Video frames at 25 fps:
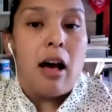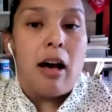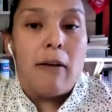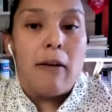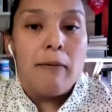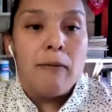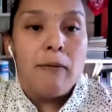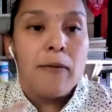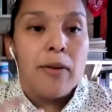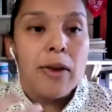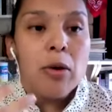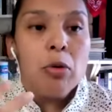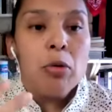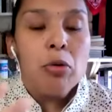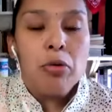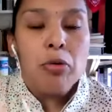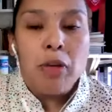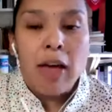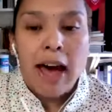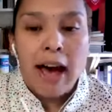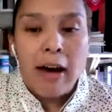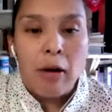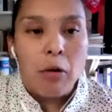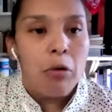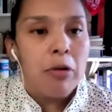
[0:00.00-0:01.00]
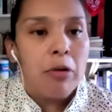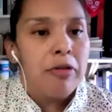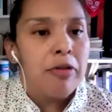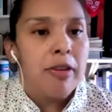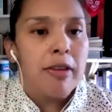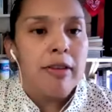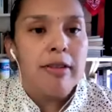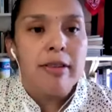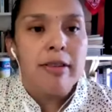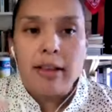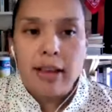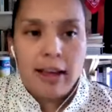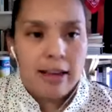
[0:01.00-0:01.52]
fueled that, or is
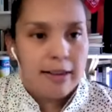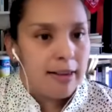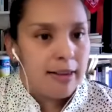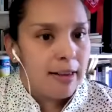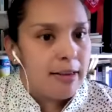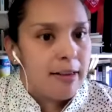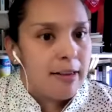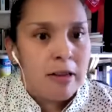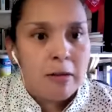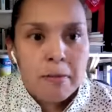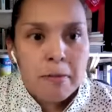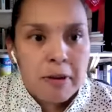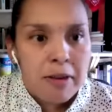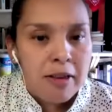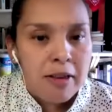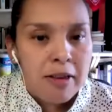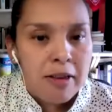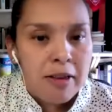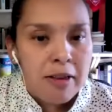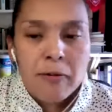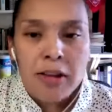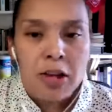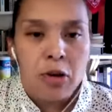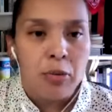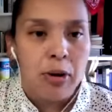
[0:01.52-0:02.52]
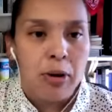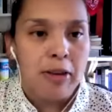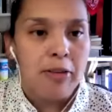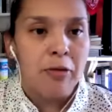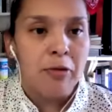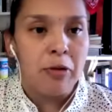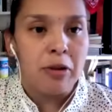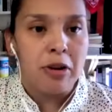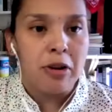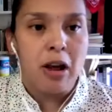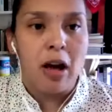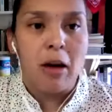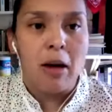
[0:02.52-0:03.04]
this a specific U.S.
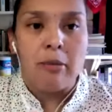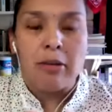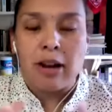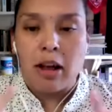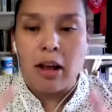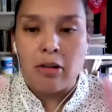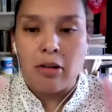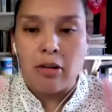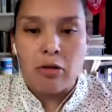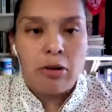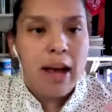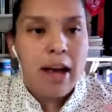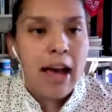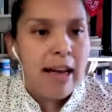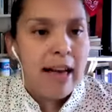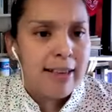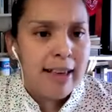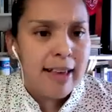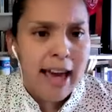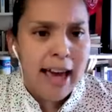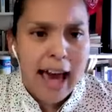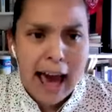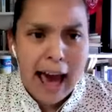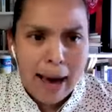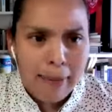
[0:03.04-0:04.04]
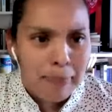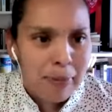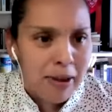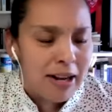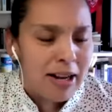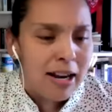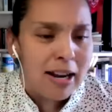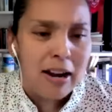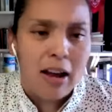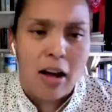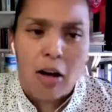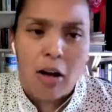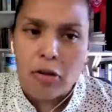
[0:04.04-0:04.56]
phenomenon, or has it happened
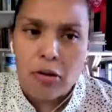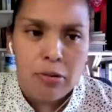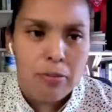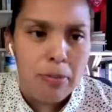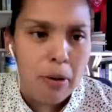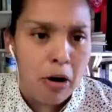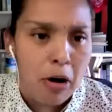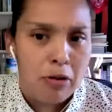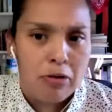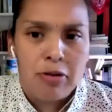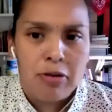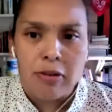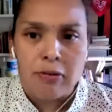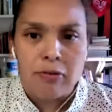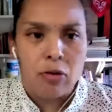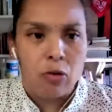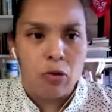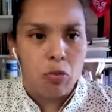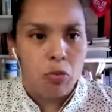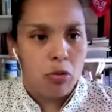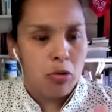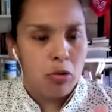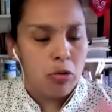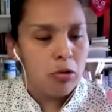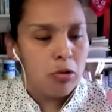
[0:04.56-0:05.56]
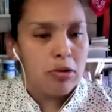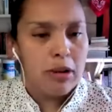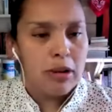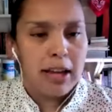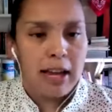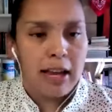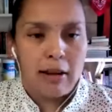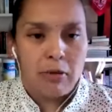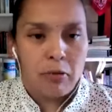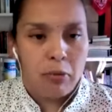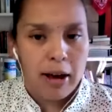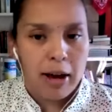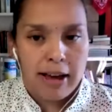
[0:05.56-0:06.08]
in other parts of the world
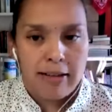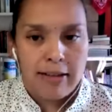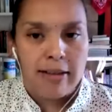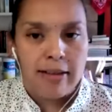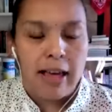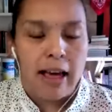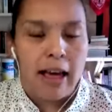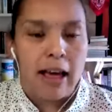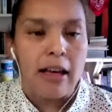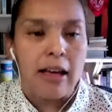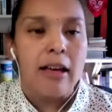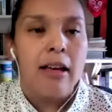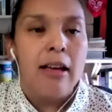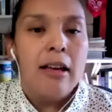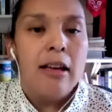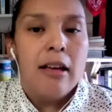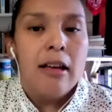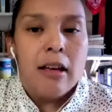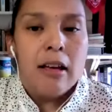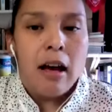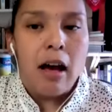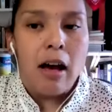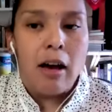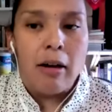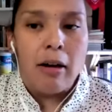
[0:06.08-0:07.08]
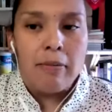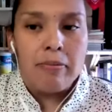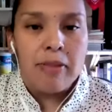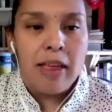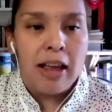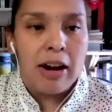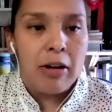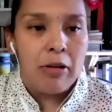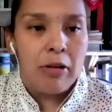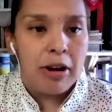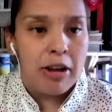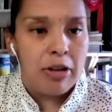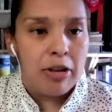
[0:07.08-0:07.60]
in ways that that
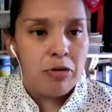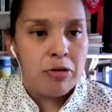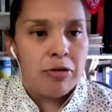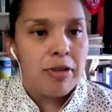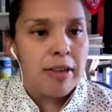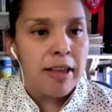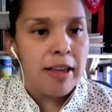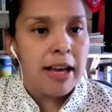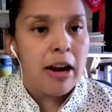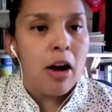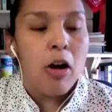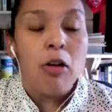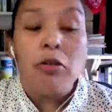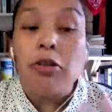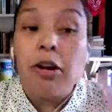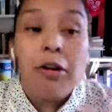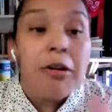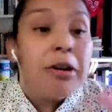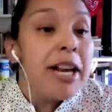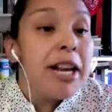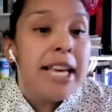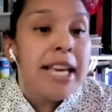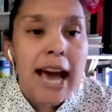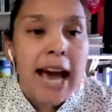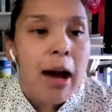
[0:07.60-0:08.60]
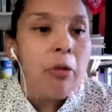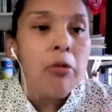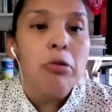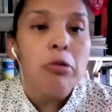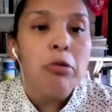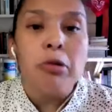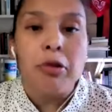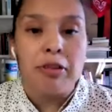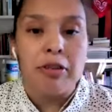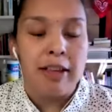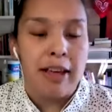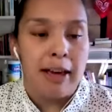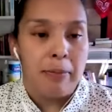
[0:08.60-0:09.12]
are interesting? Are there any
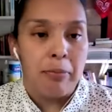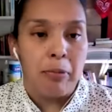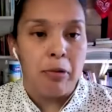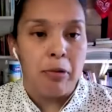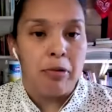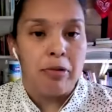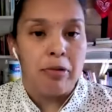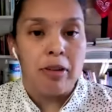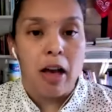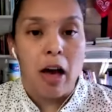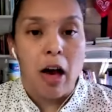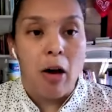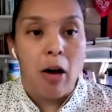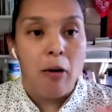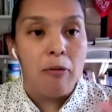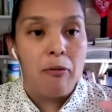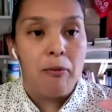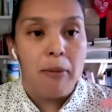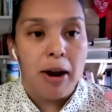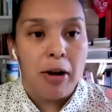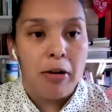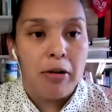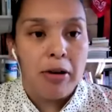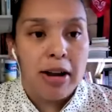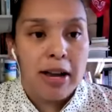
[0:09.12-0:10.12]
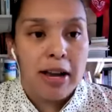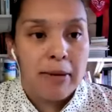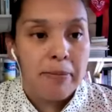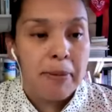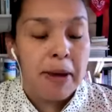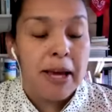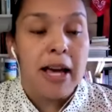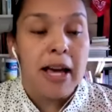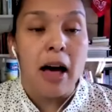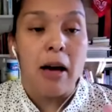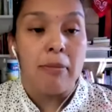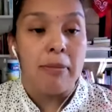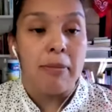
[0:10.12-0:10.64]
counterexamples of Mary
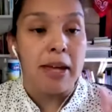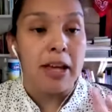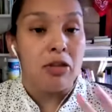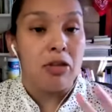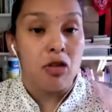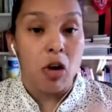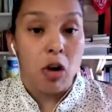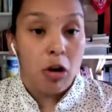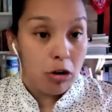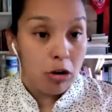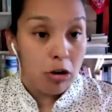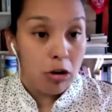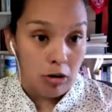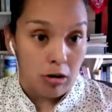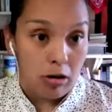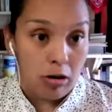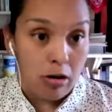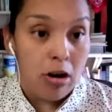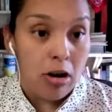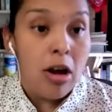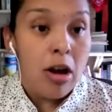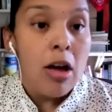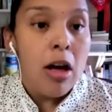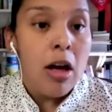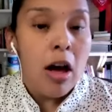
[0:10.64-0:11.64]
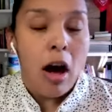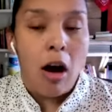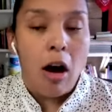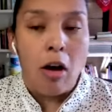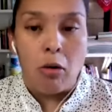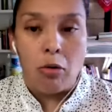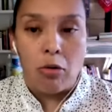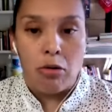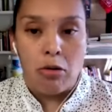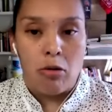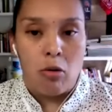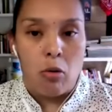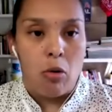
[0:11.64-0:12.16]
becoming darker,
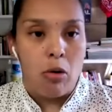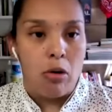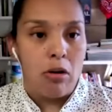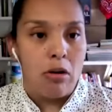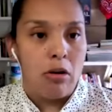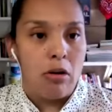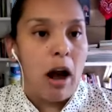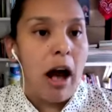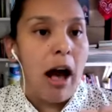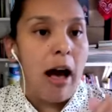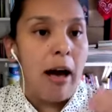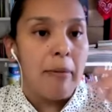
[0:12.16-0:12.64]
or